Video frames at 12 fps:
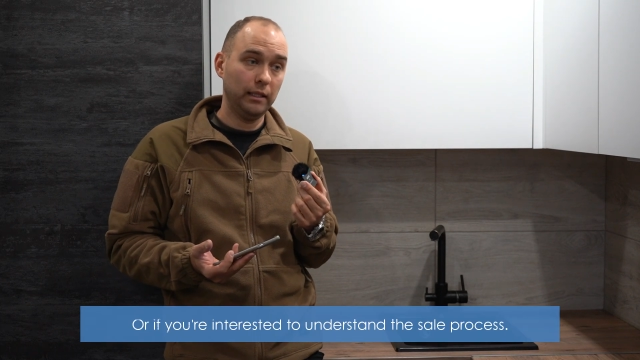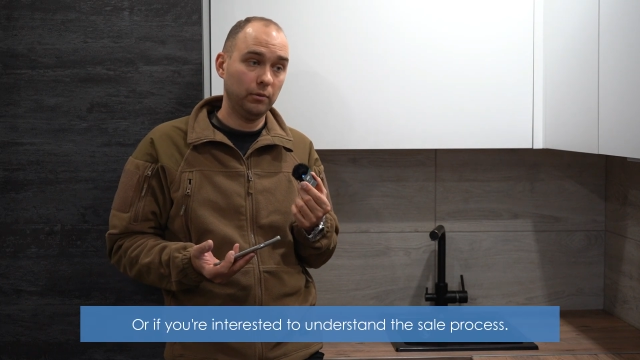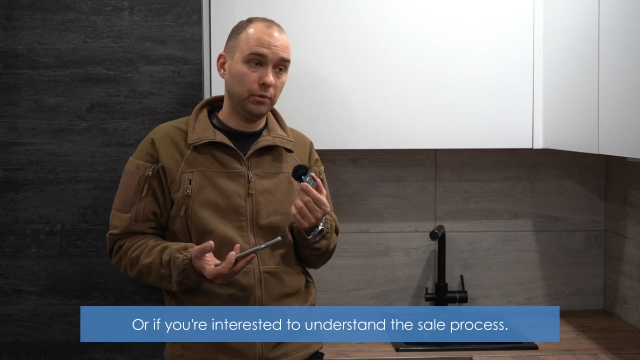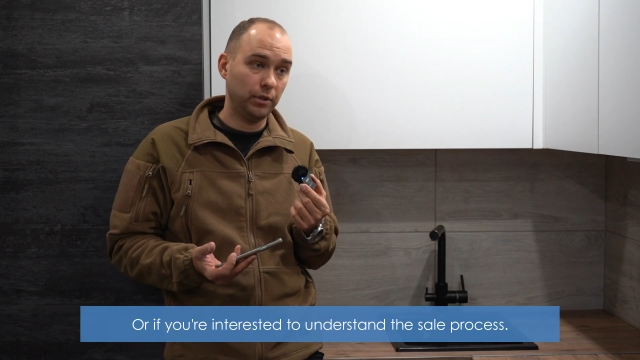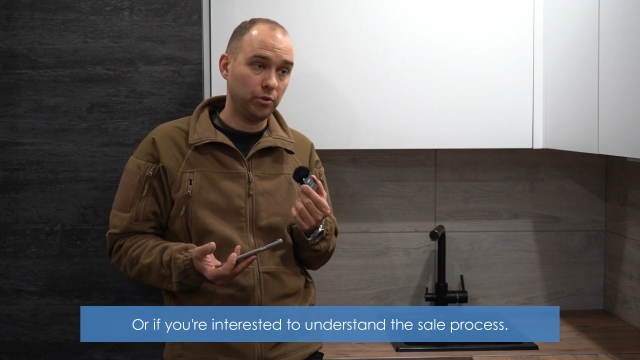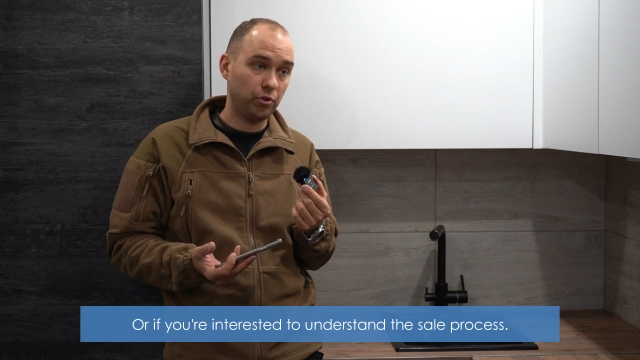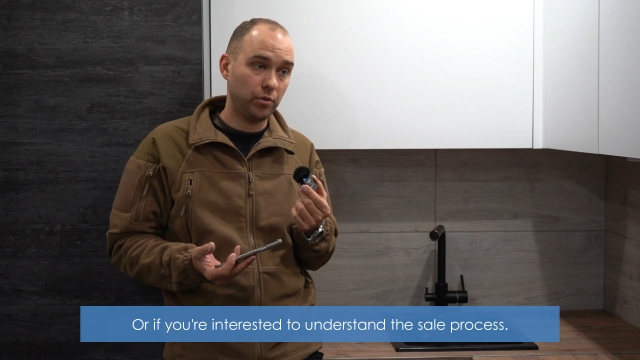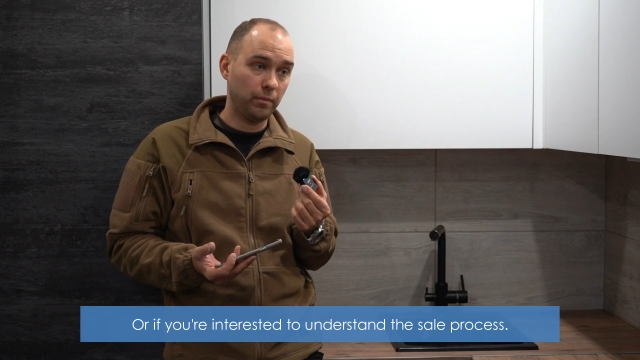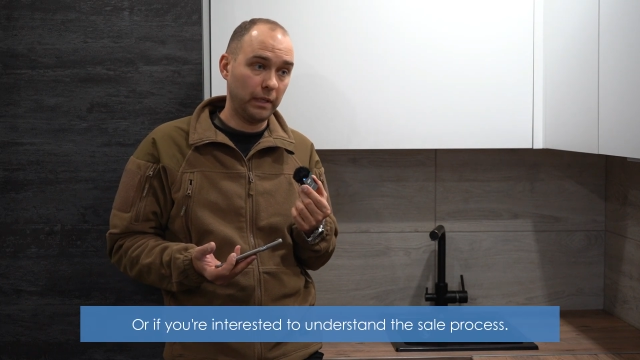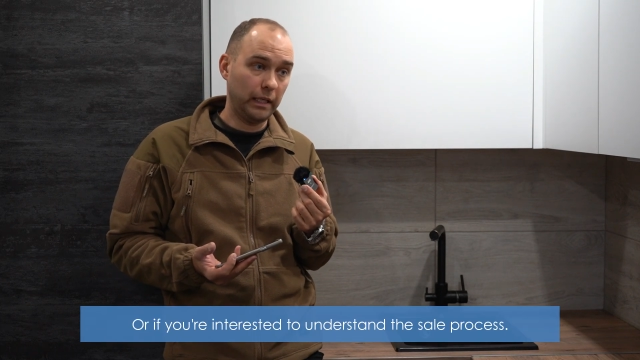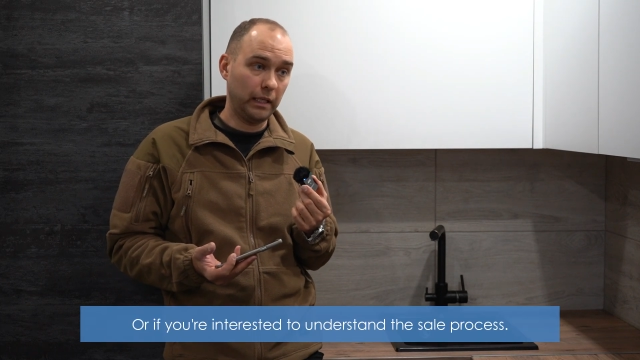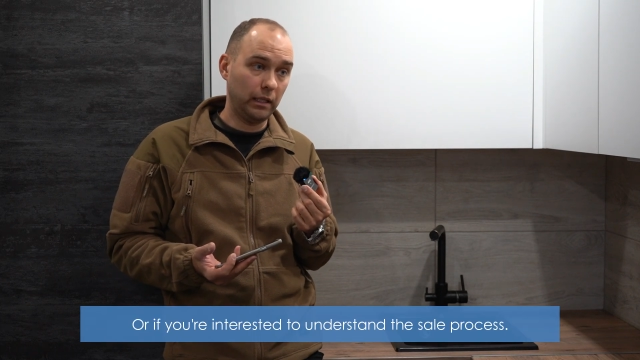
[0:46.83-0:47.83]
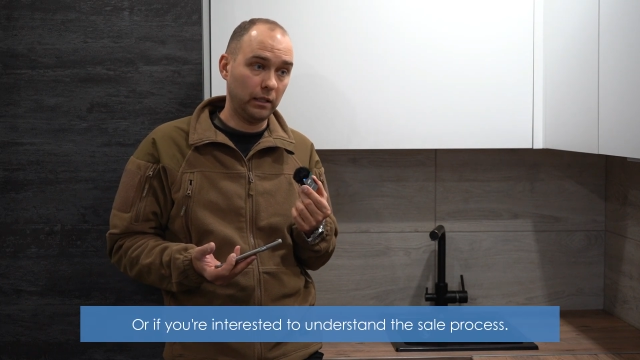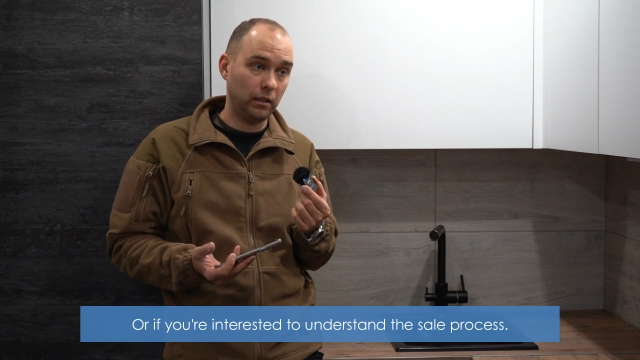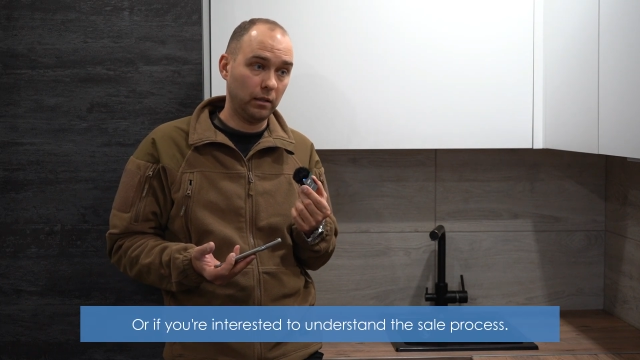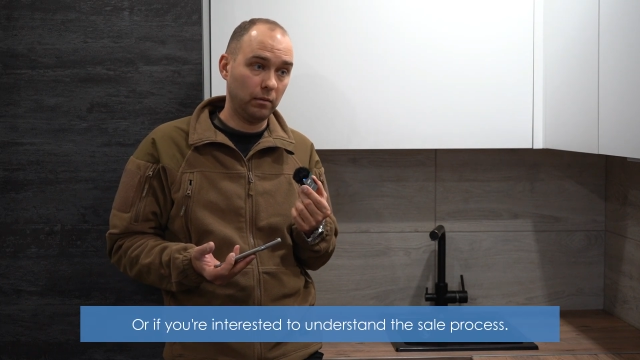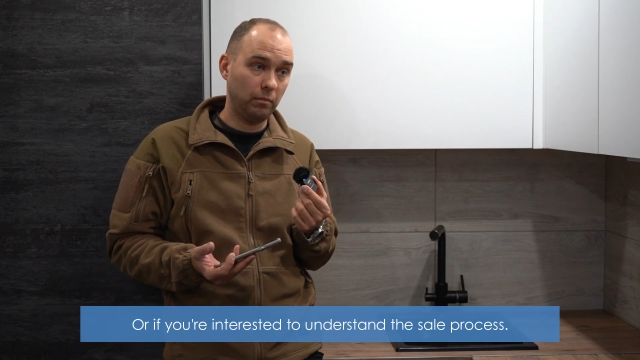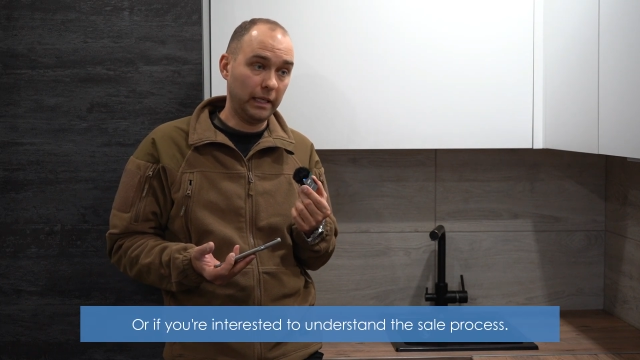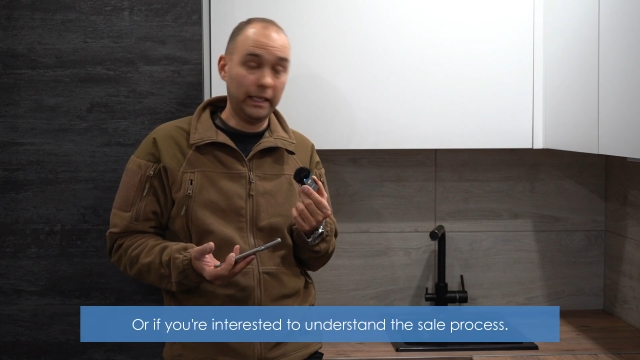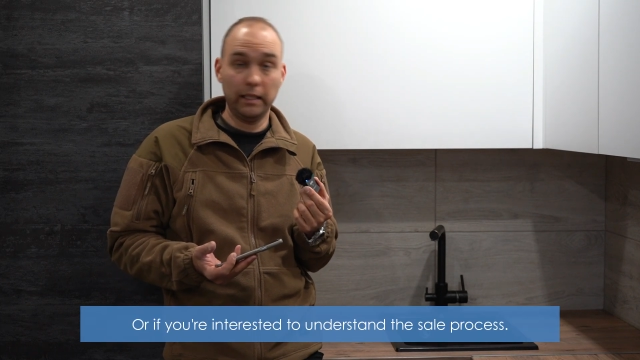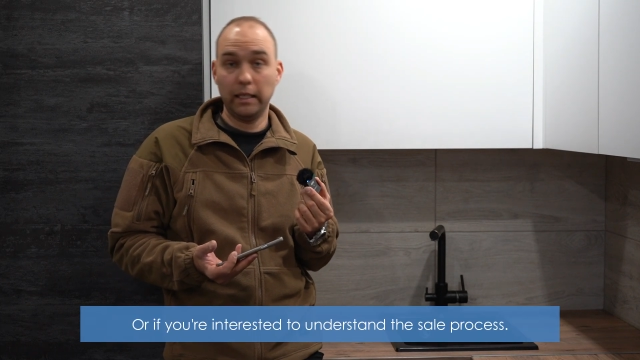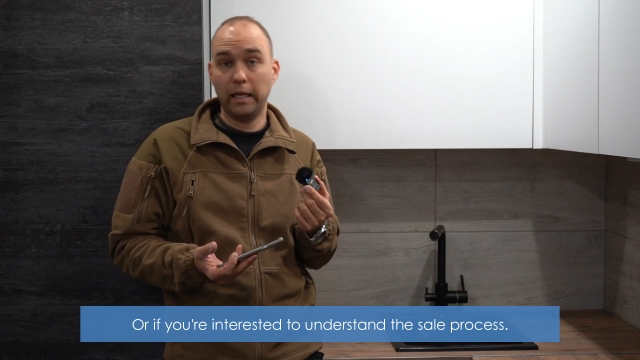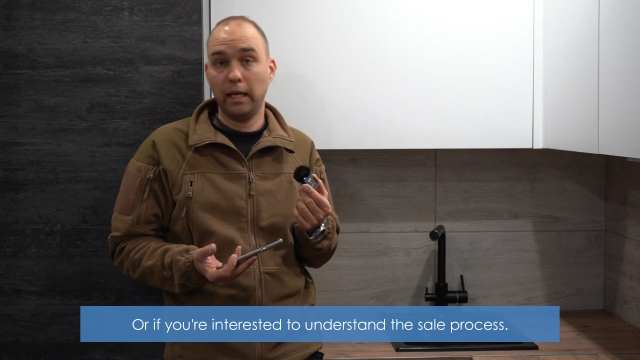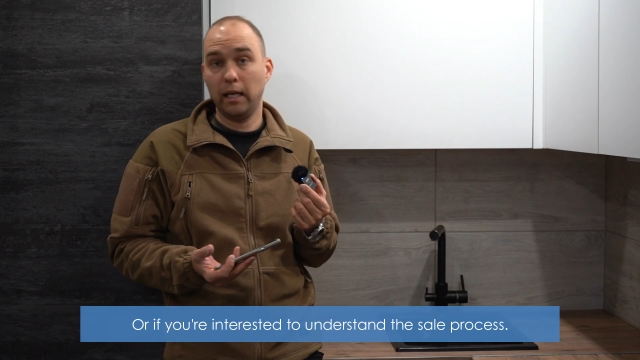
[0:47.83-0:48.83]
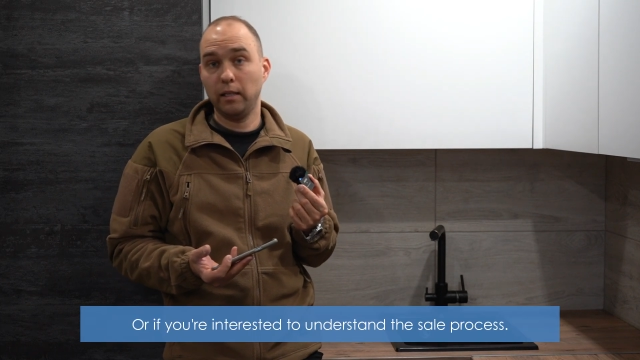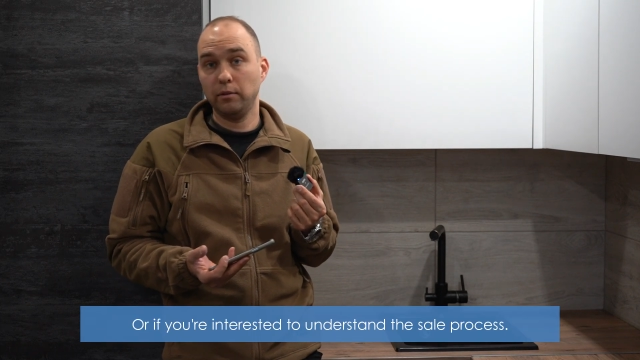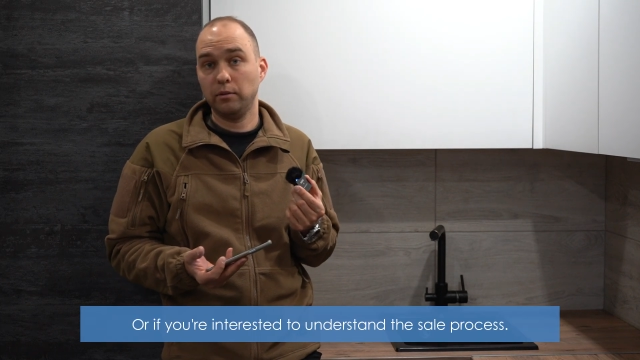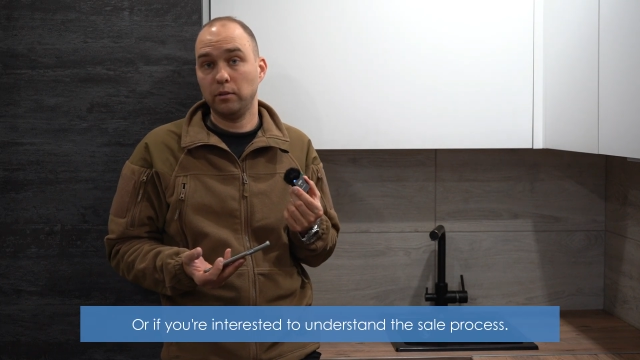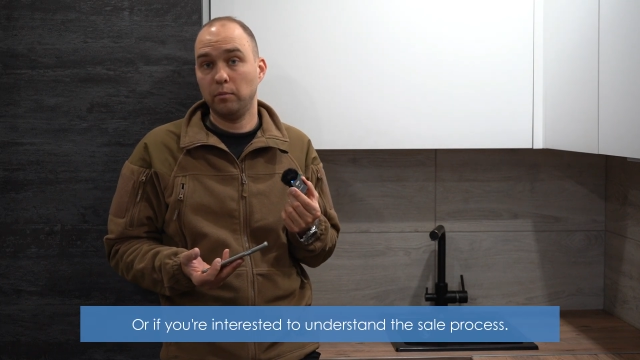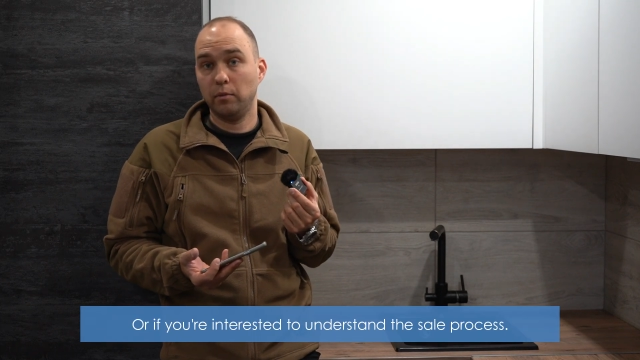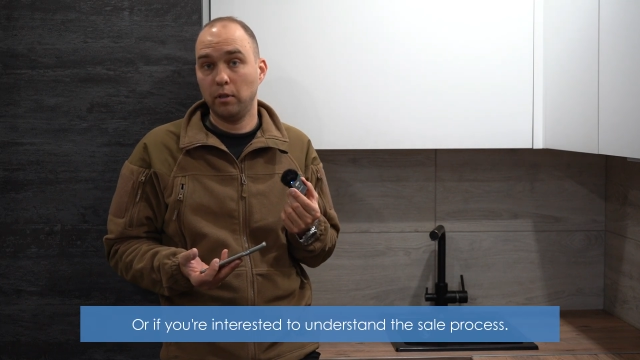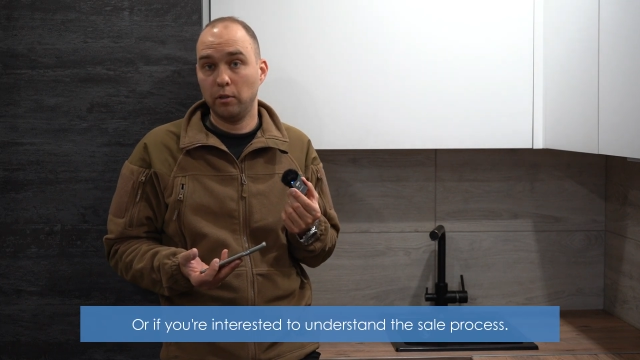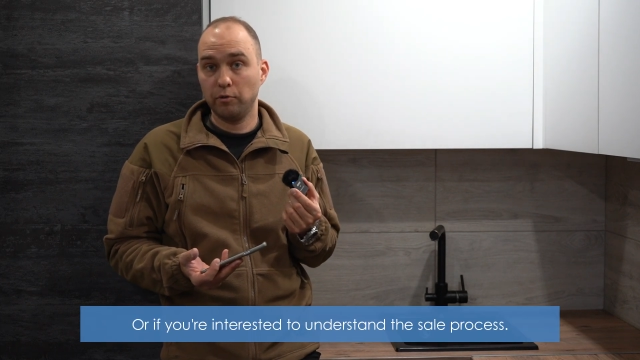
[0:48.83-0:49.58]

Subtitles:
which may make a handsome